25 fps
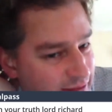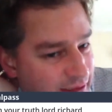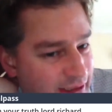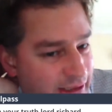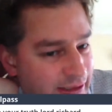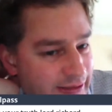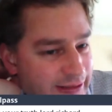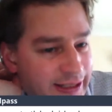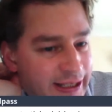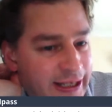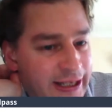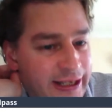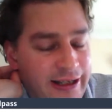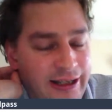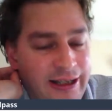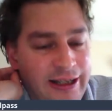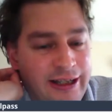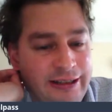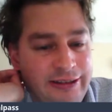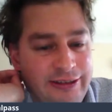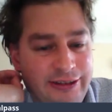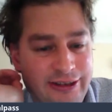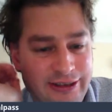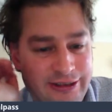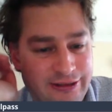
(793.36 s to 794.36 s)
like that,
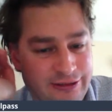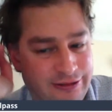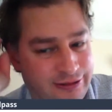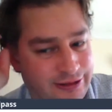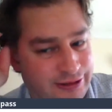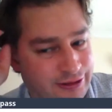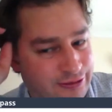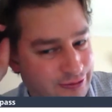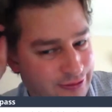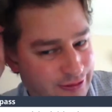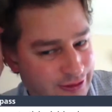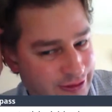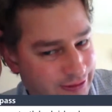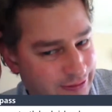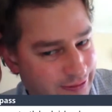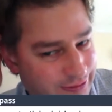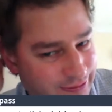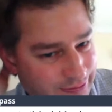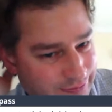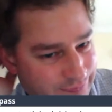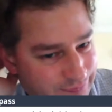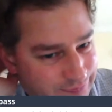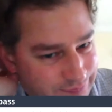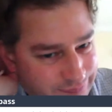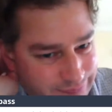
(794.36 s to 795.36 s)
I tell the
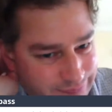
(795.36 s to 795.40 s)
truth.